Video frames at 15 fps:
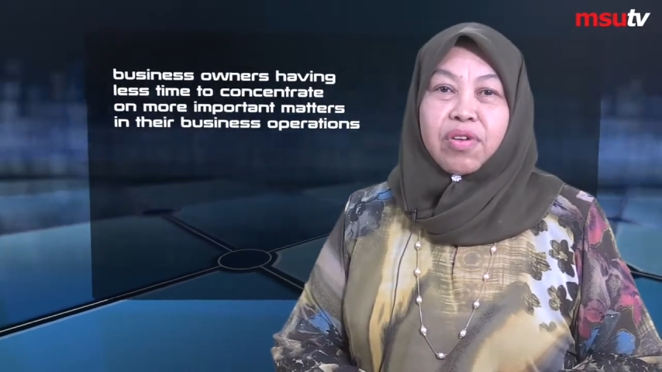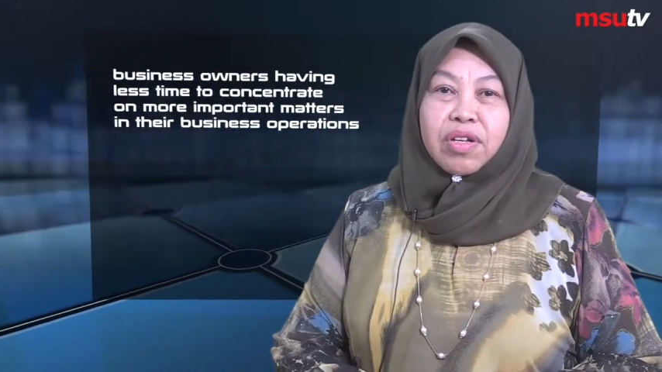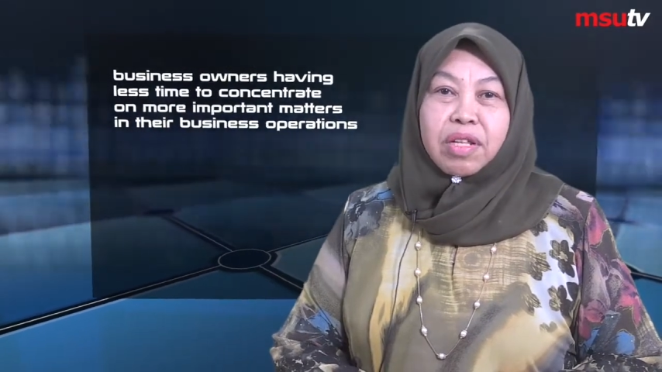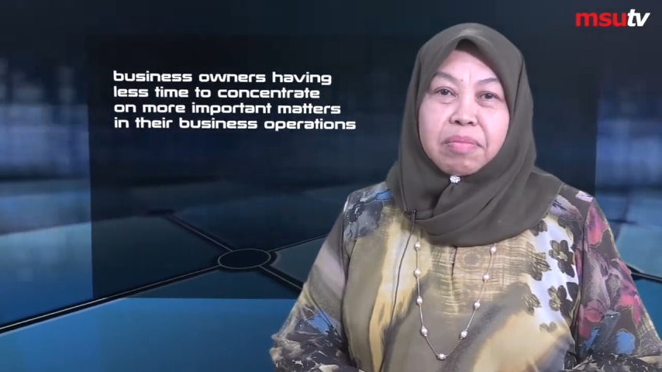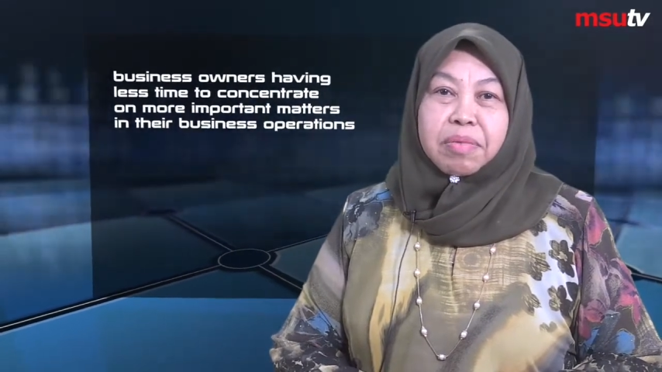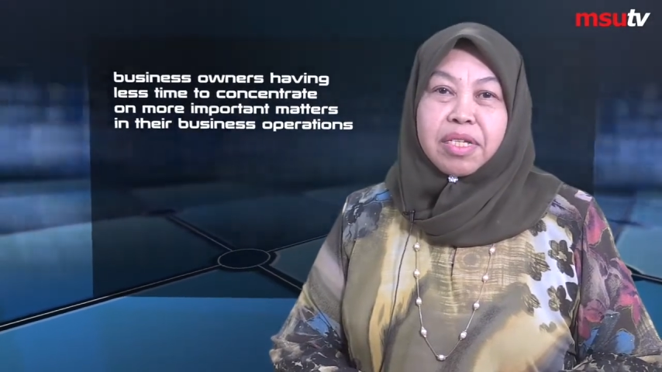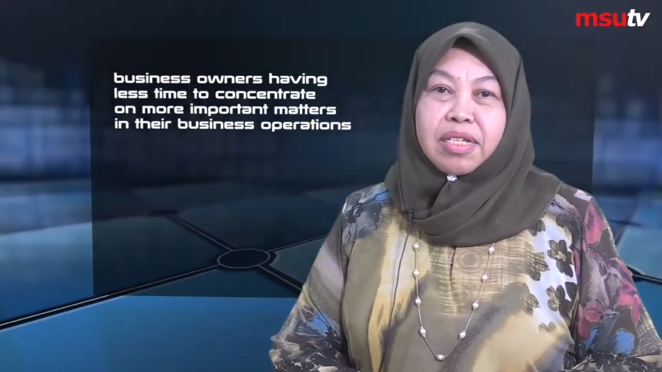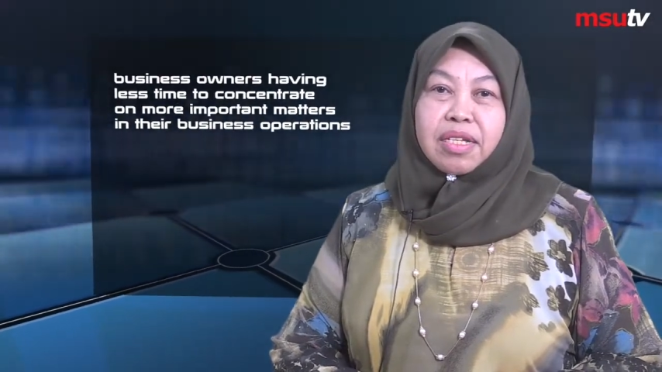for
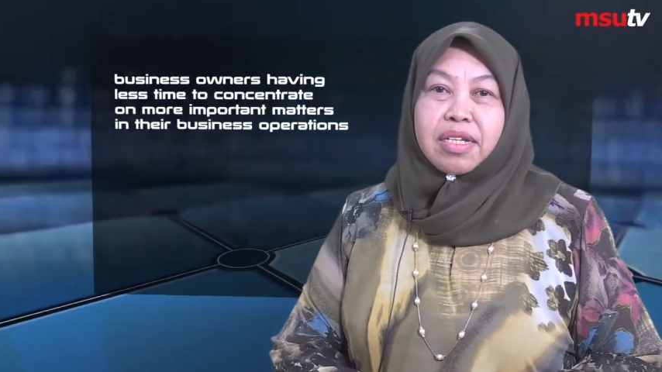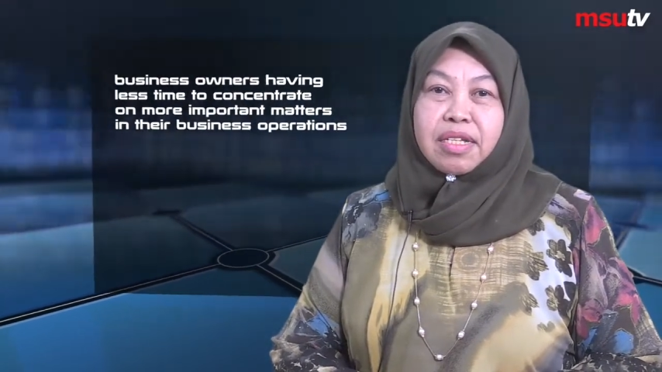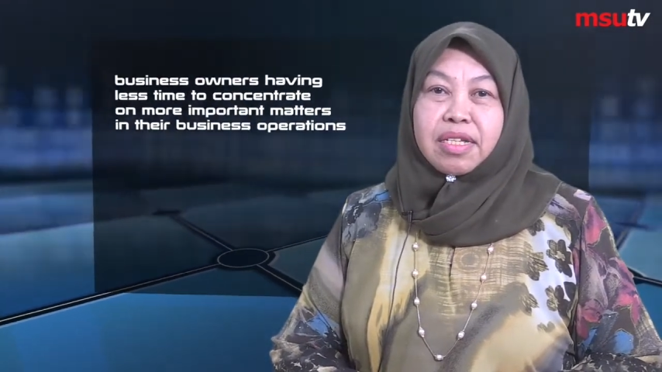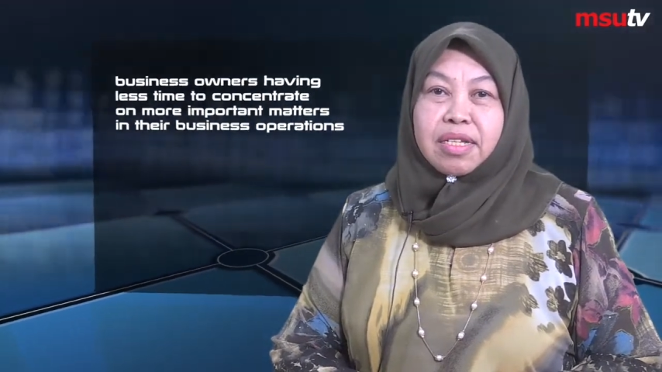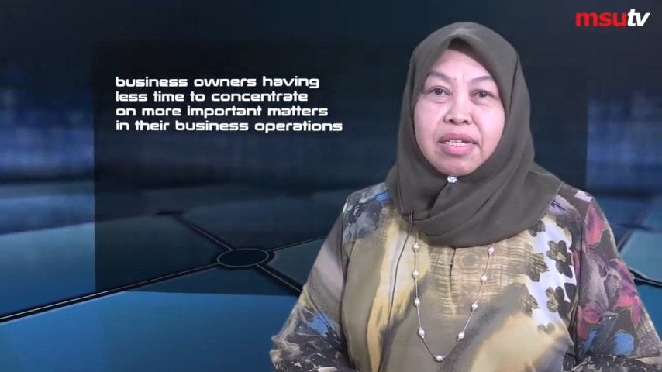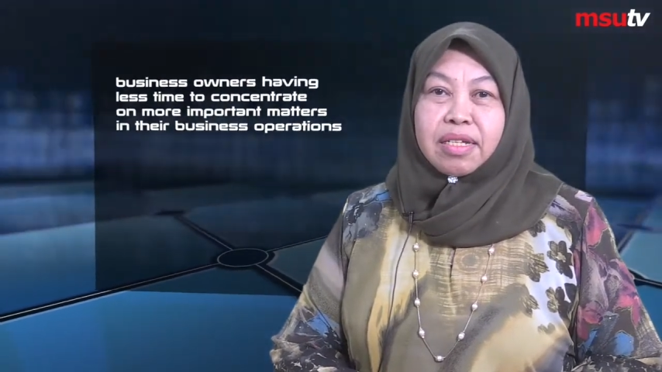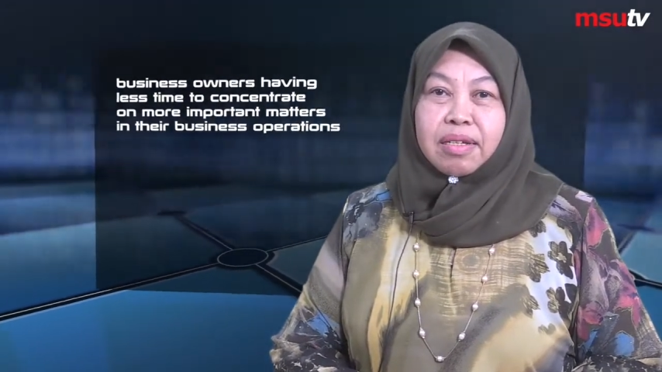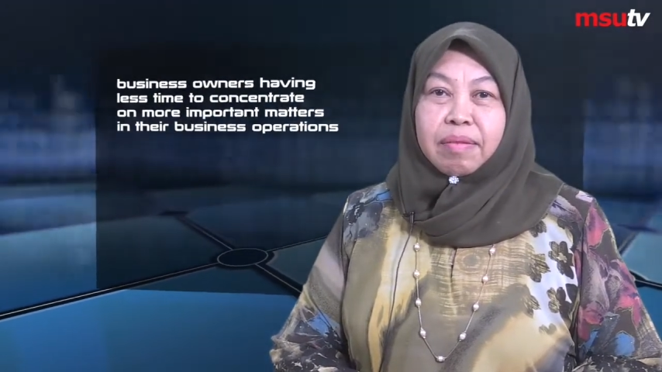their business.
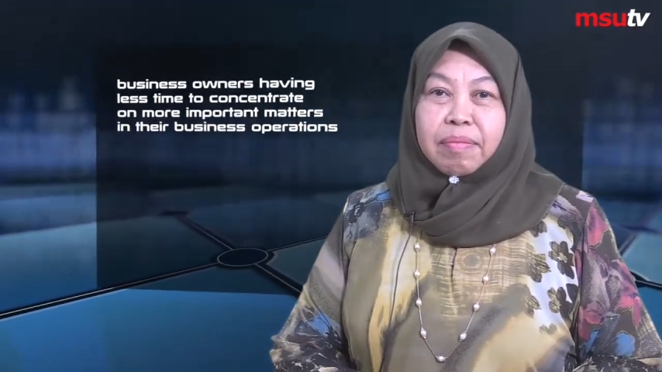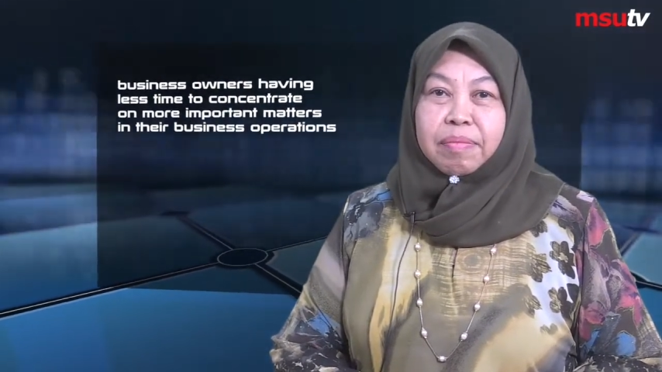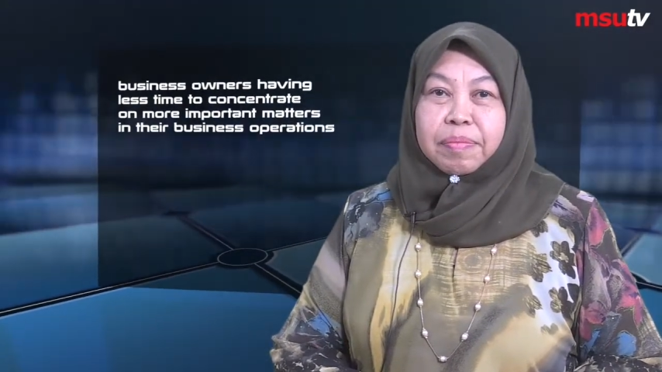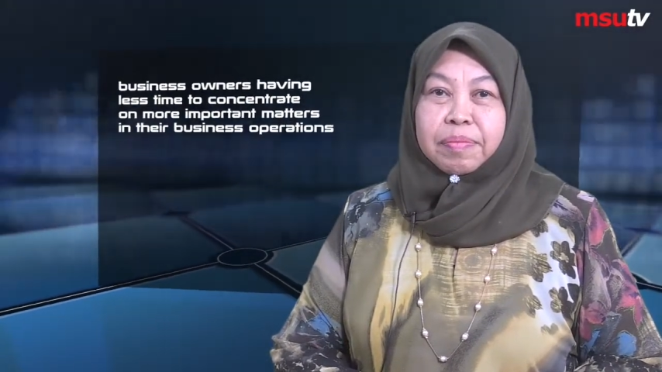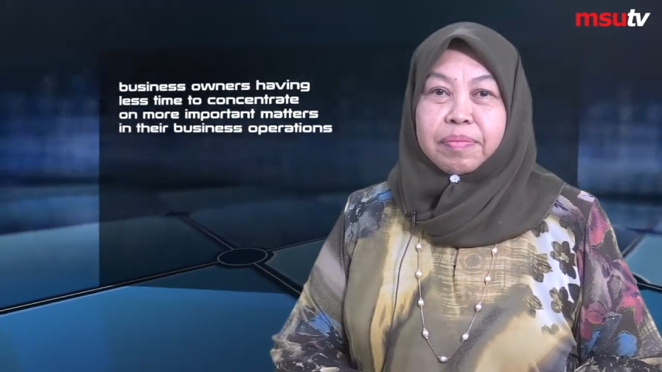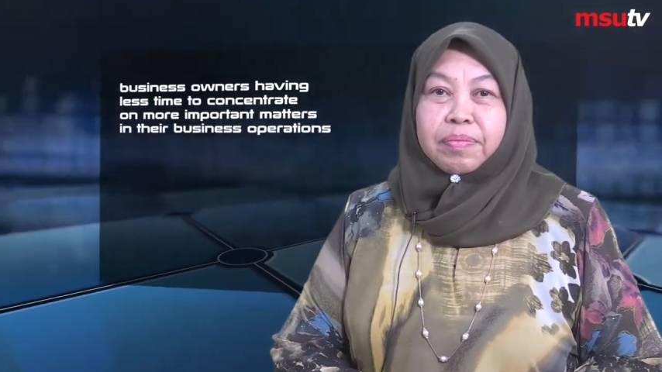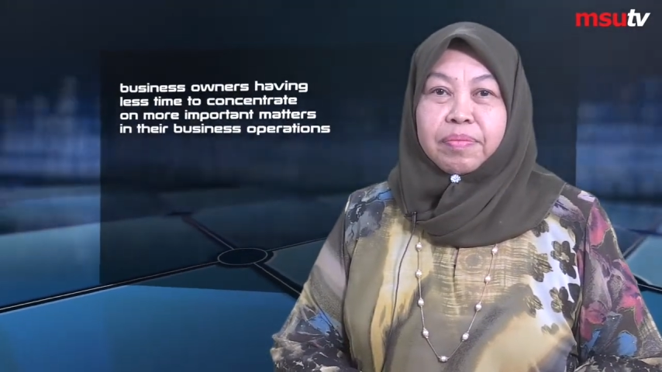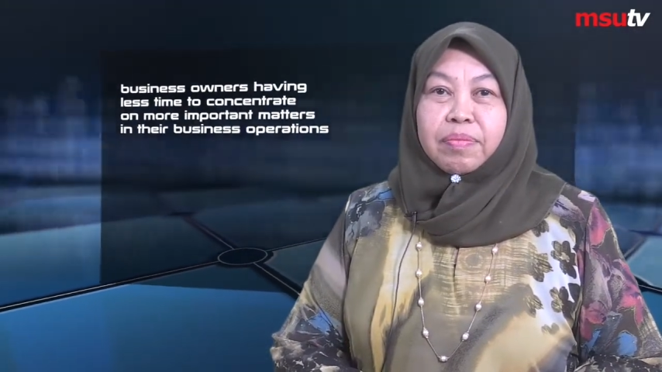
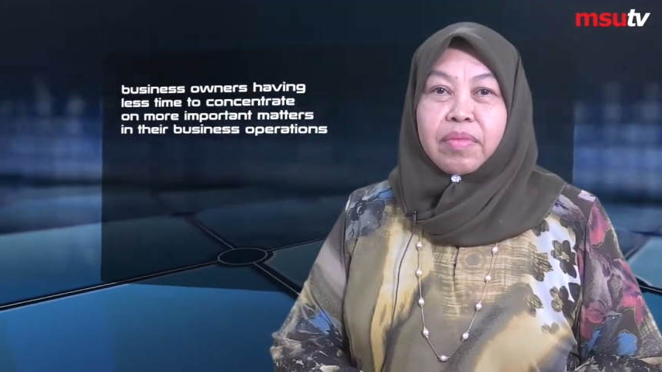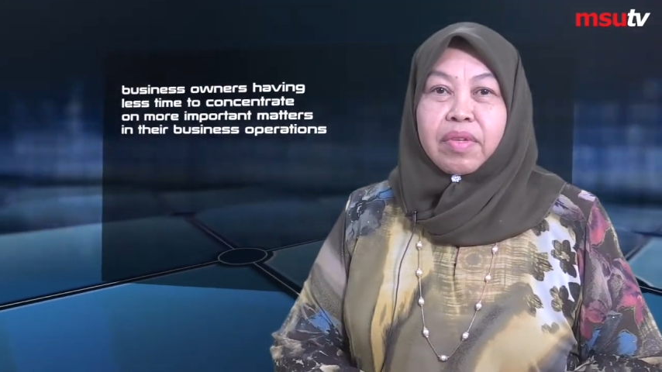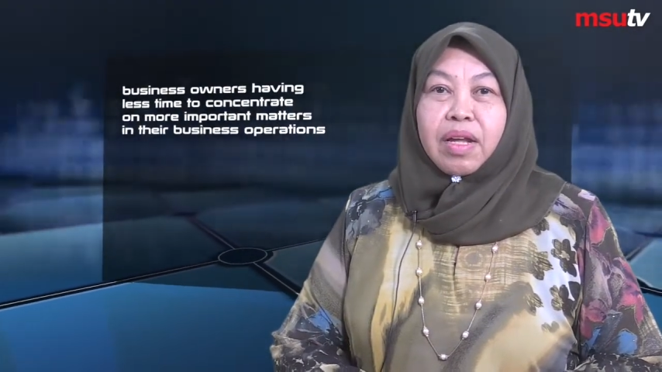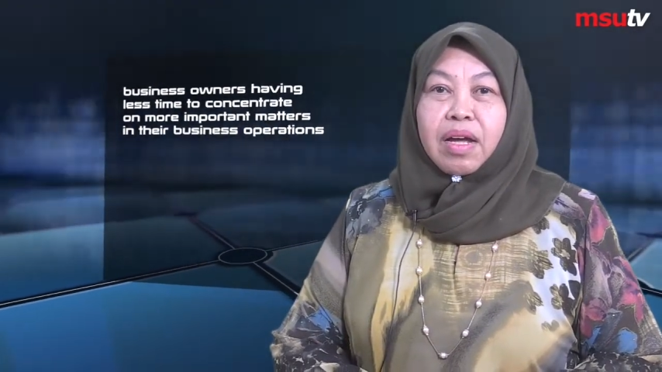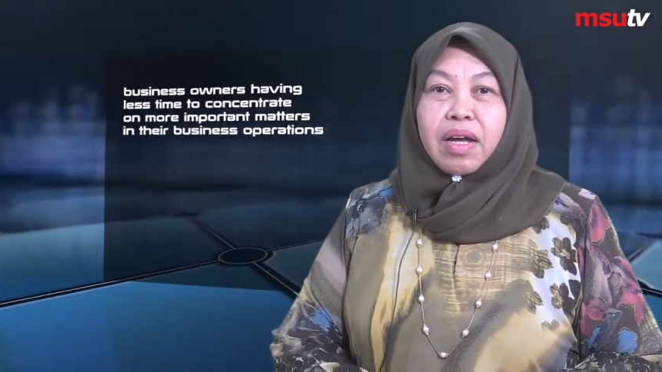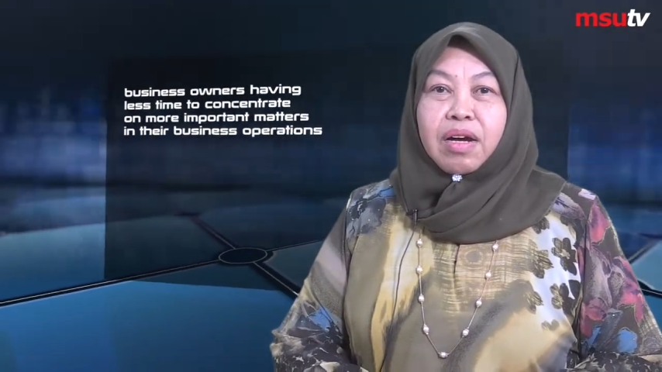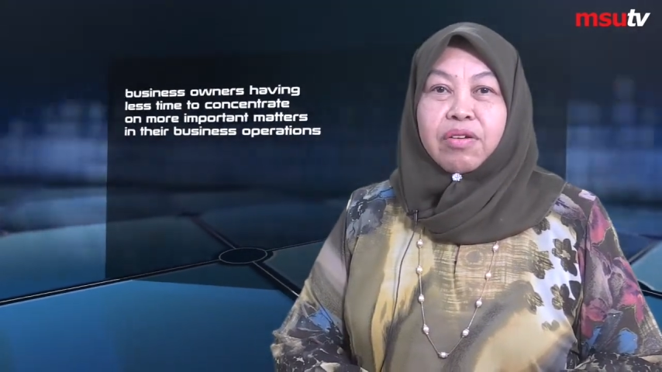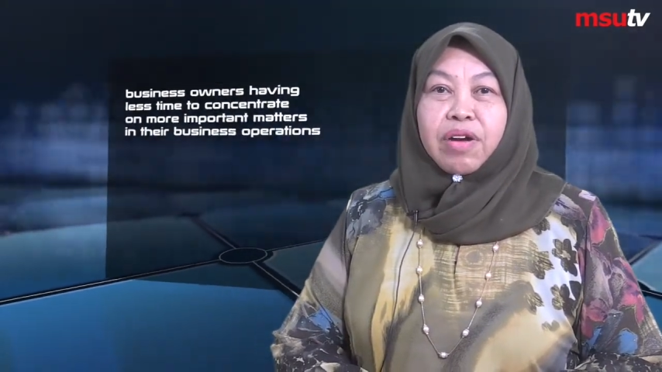
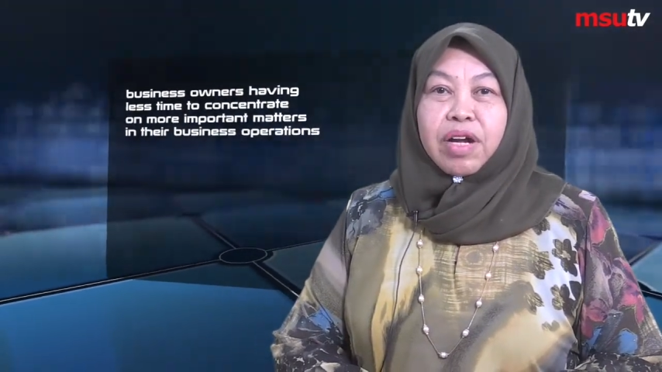A